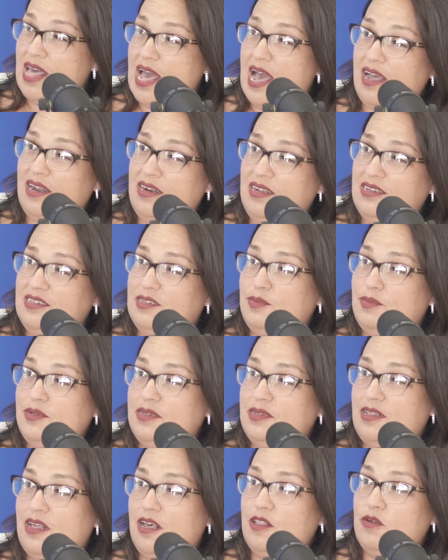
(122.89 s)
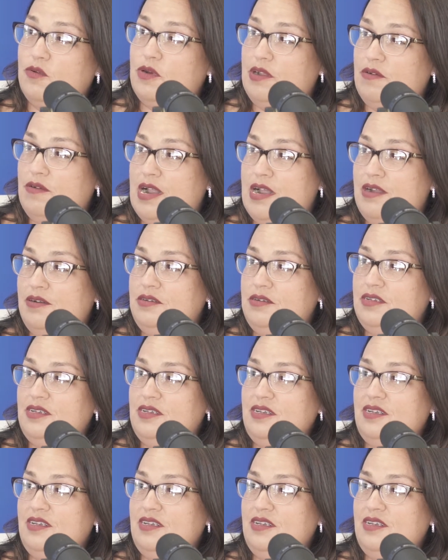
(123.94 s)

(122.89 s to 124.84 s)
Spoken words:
that as opposed to the other way around.